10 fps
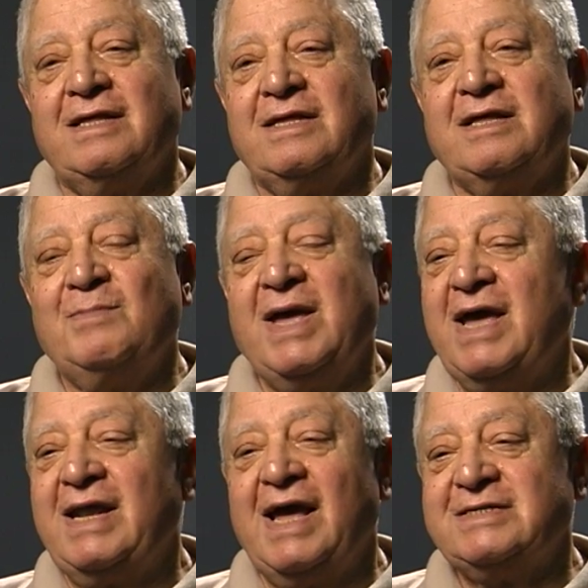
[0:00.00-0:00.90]
the
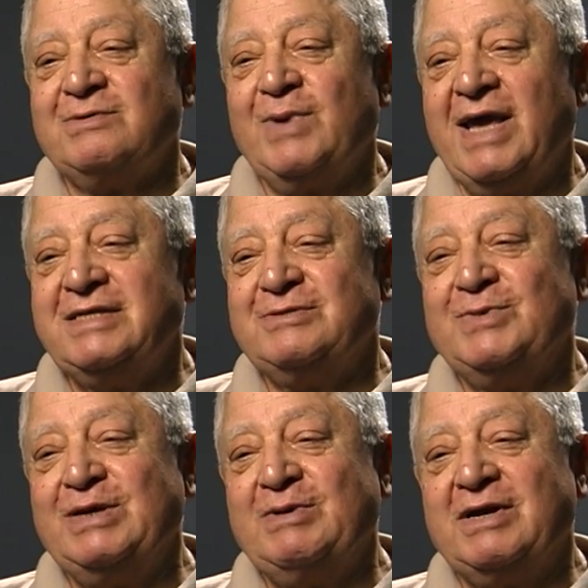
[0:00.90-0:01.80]
man has amazed
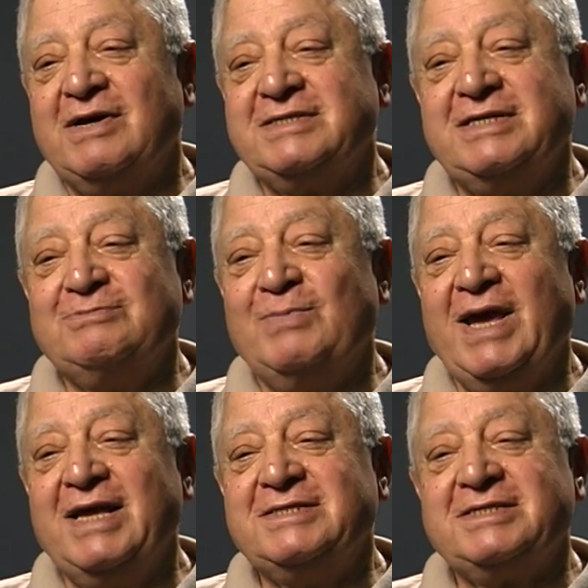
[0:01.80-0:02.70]
me because he's
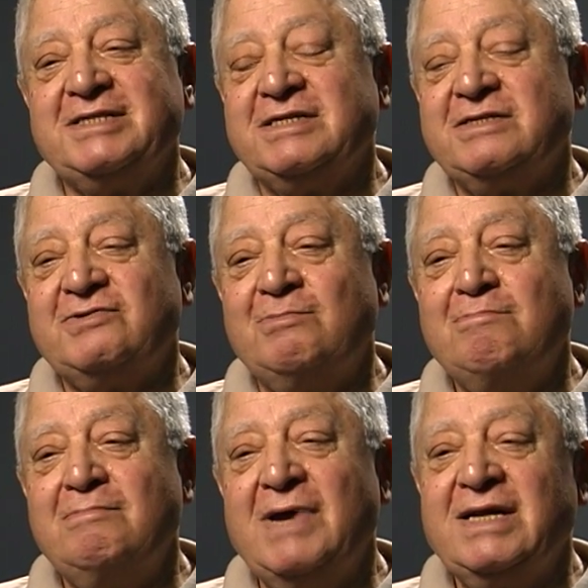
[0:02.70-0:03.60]
made such a
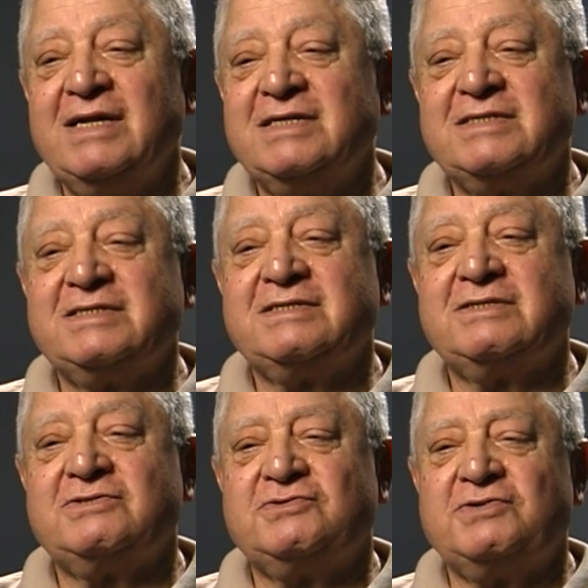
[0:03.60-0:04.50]

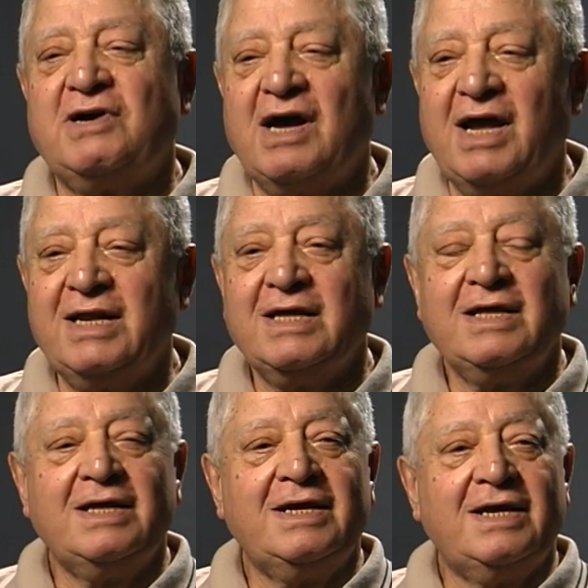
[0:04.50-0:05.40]
tremendous stride,
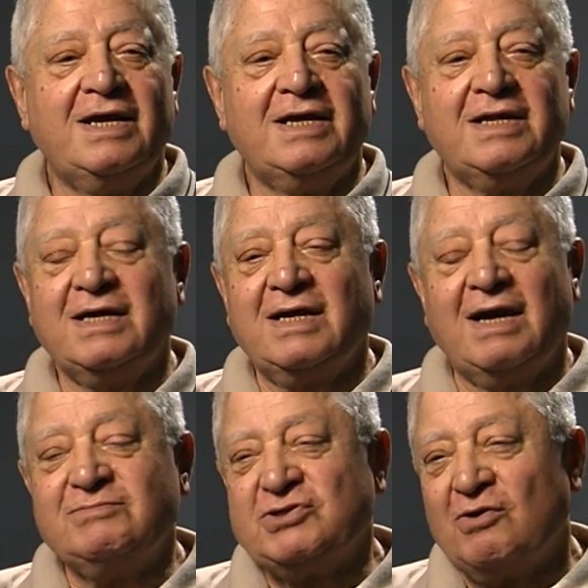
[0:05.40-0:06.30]
and
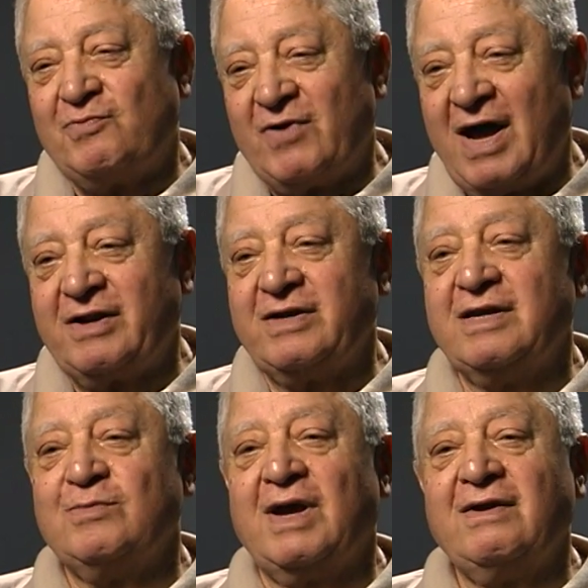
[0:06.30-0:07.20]
I'm so proud of
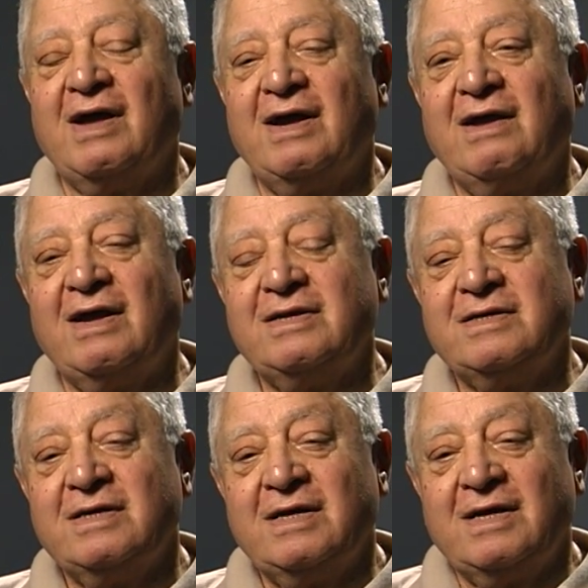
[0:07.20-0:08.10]
him. I
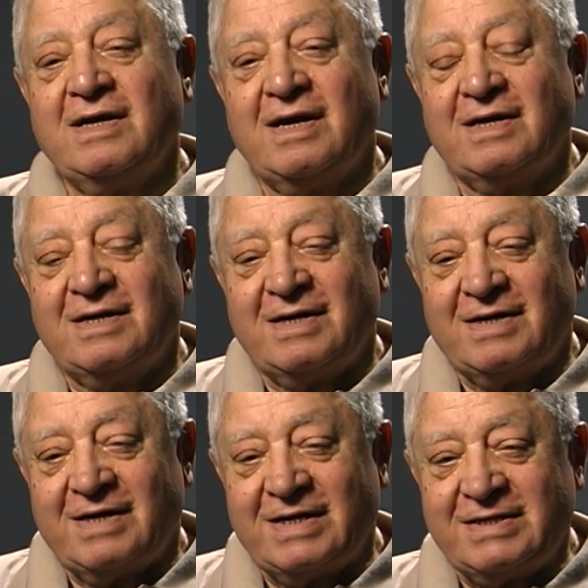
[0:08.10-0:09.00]

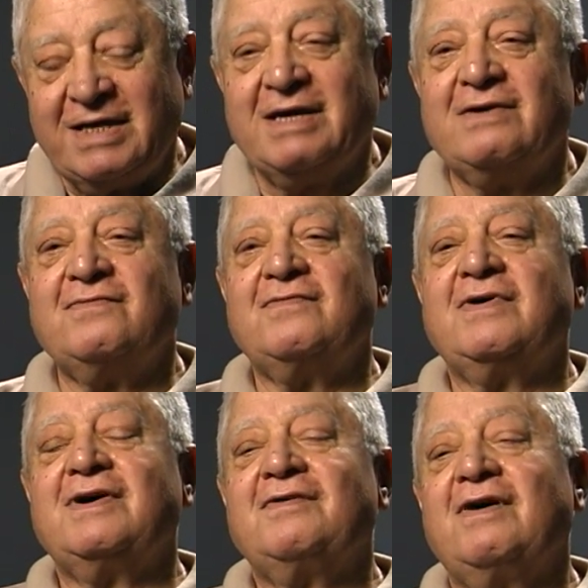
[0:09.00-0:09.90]
think
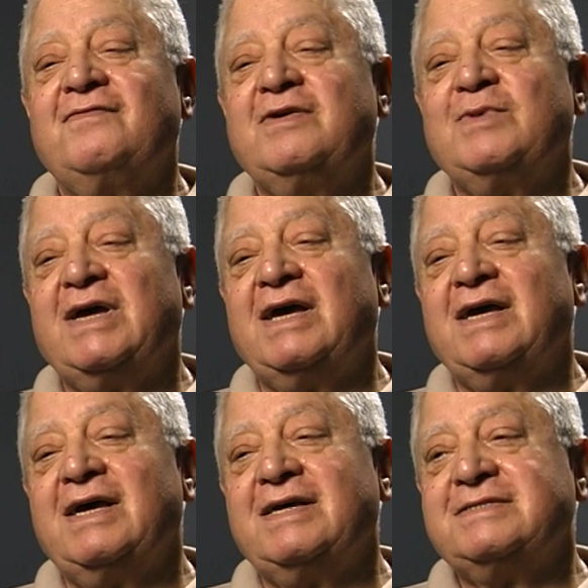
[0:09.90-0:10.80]
of him
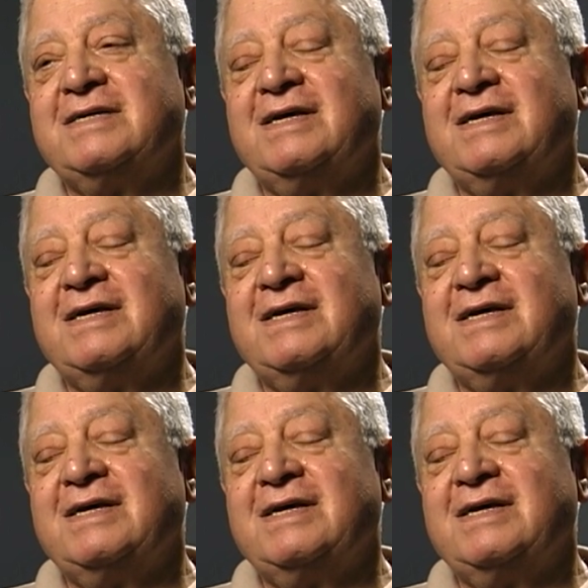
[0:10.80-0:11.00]
as